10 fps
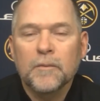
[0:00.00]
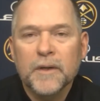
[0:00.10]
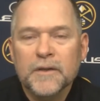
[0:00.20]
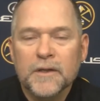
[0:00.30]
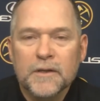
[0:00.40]
I
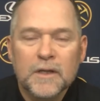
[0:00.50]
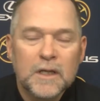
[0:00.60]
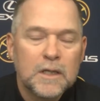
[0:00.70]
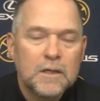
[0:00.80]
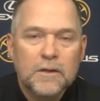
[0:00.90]
mean,
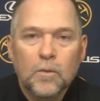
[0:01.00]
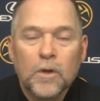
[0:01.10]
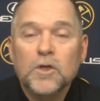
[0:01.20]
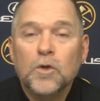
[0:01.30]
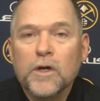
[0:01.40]
the
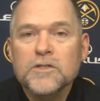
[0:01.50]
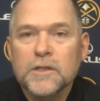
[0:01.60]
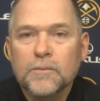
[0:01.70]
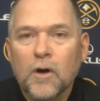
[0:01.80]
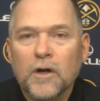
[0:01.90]
one
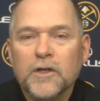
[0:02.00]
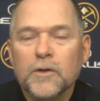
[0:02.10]
question mark